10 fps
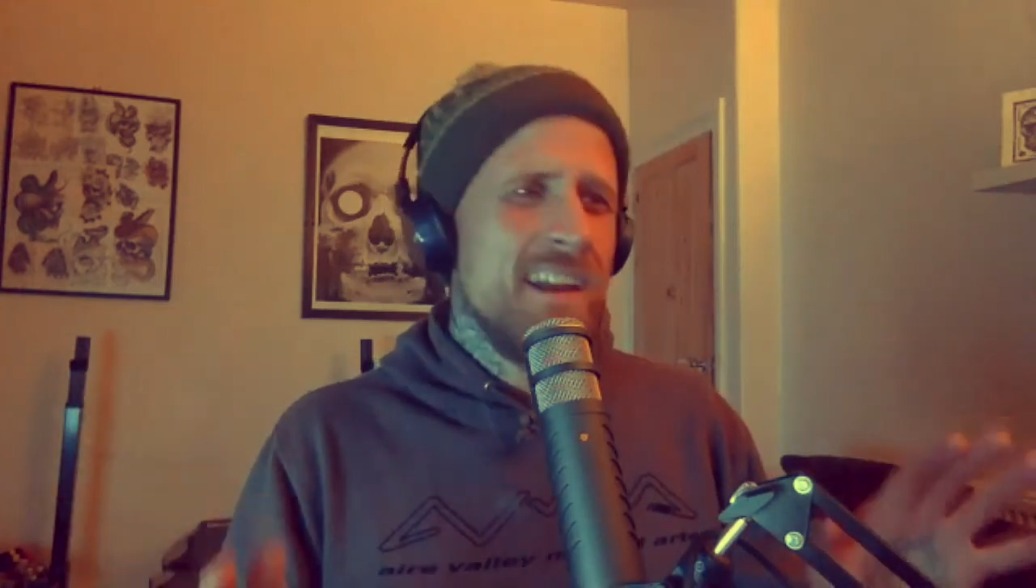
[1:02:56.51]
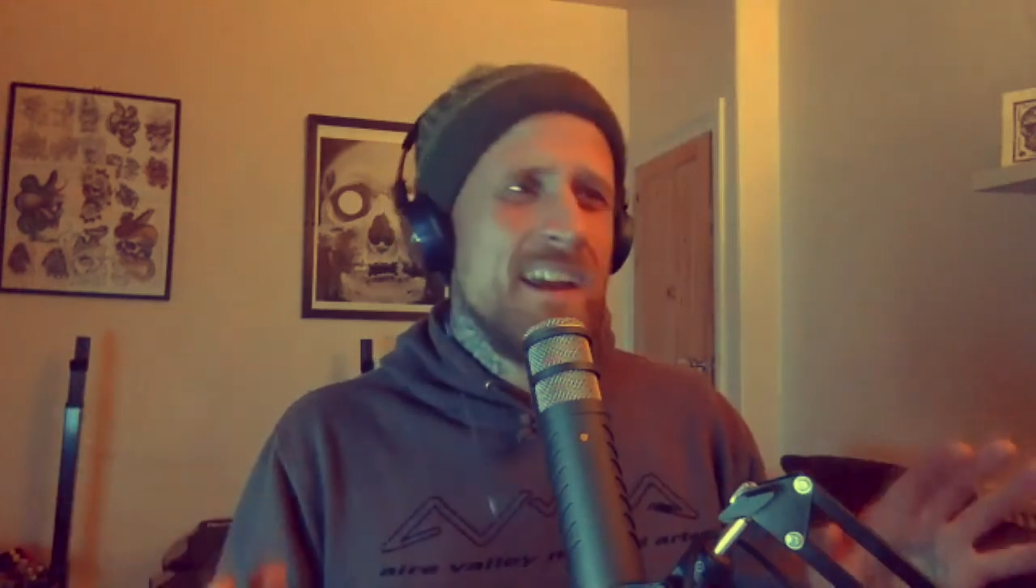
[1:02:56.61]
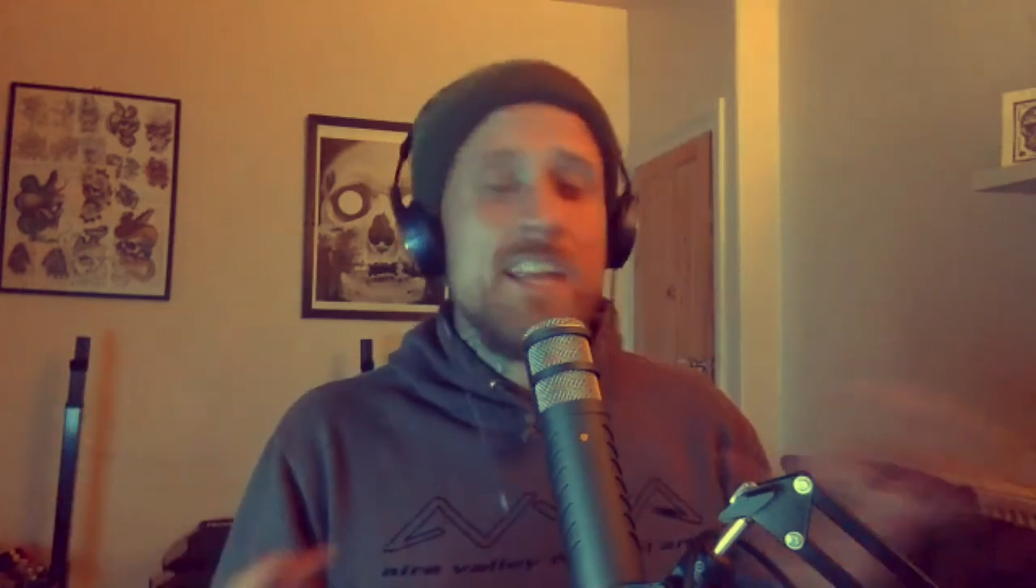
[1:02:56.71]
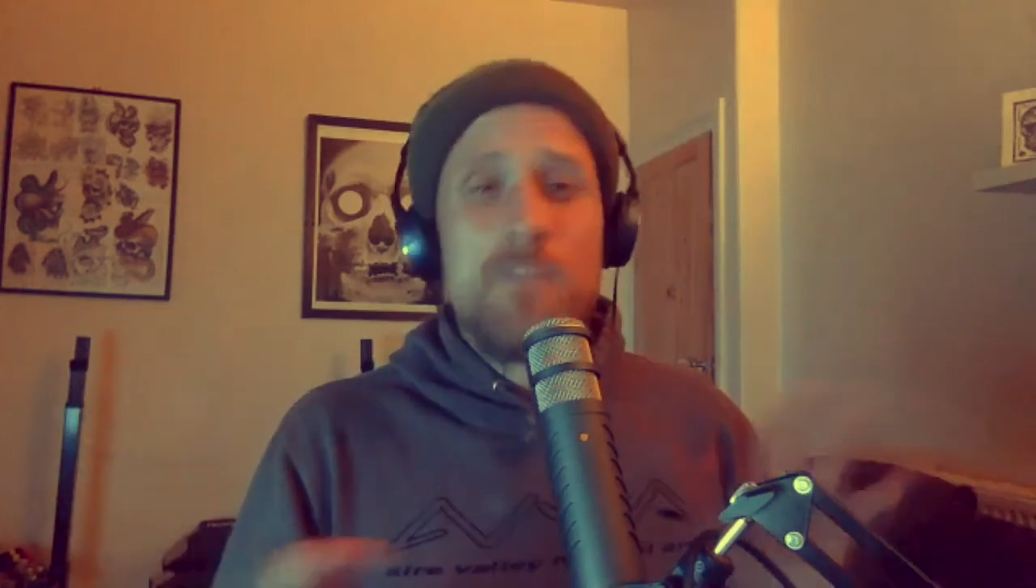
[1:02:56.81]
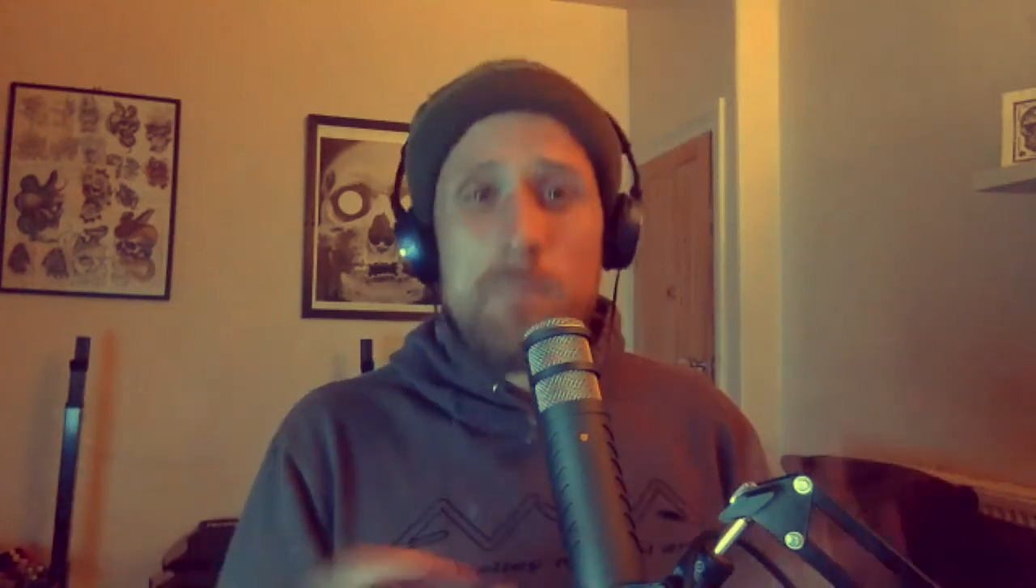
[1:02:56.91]

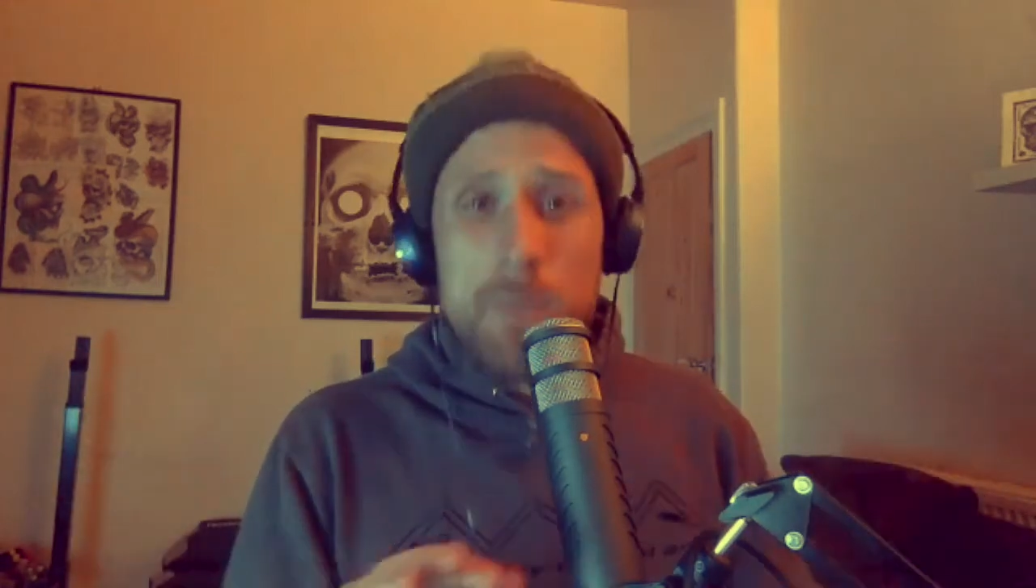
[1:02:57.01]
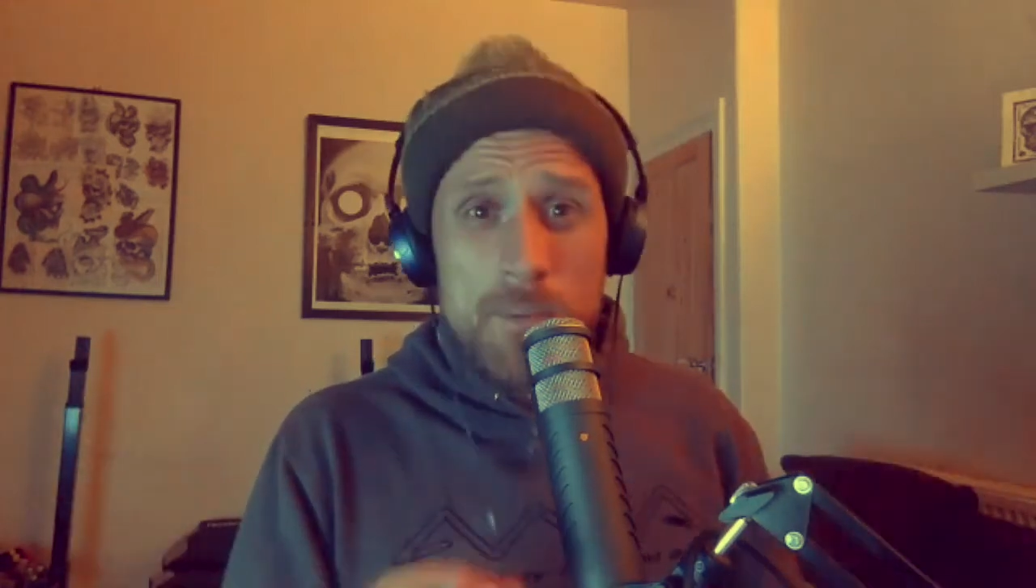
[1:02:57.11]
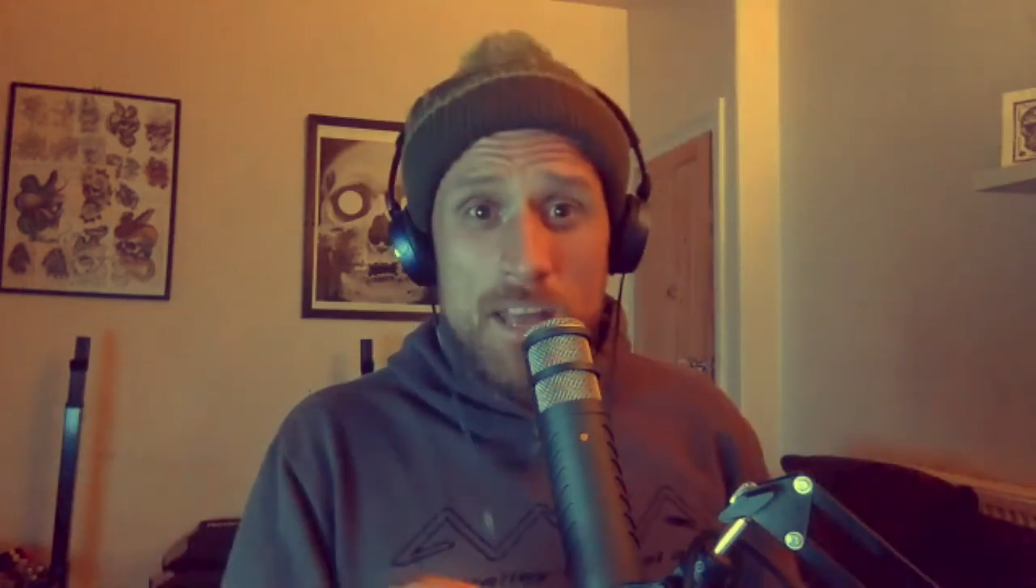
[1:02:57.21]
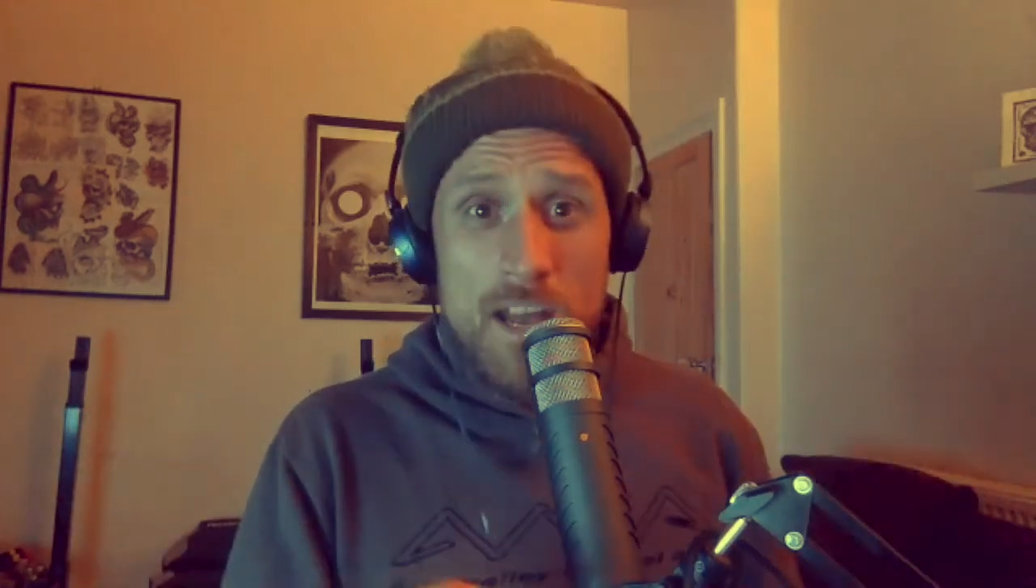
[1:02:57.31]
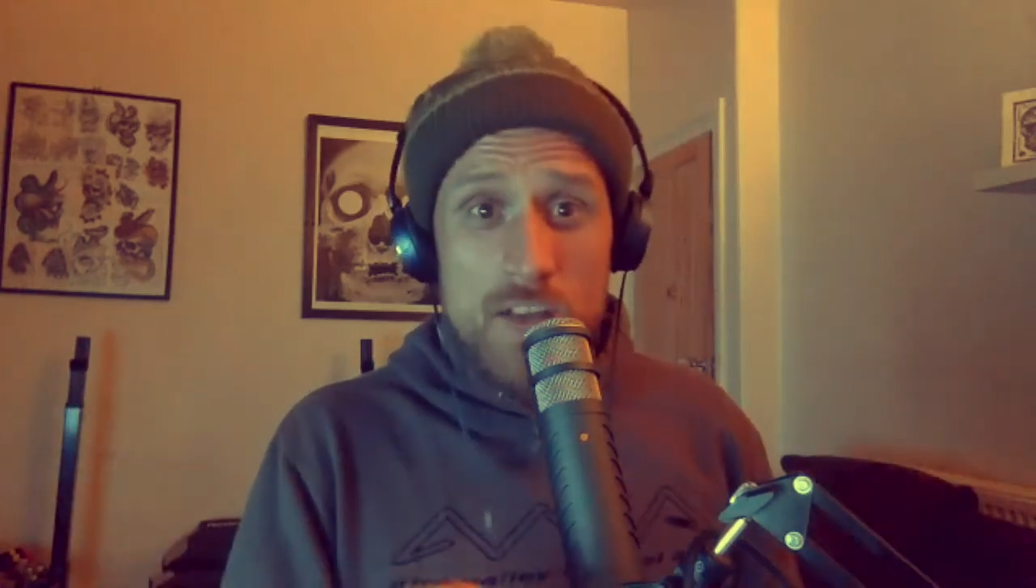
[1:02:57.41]
and even
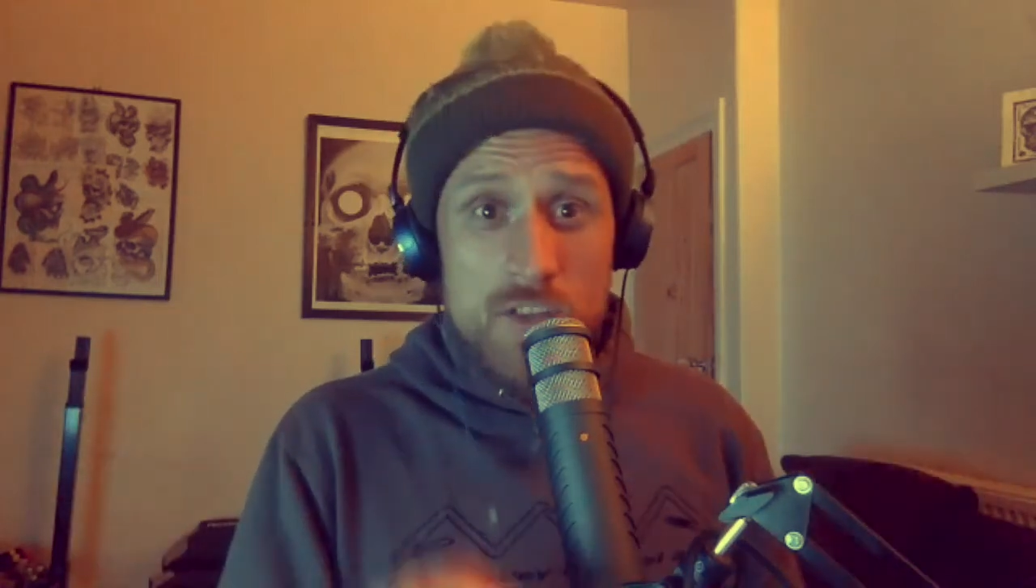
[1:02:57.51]
people that are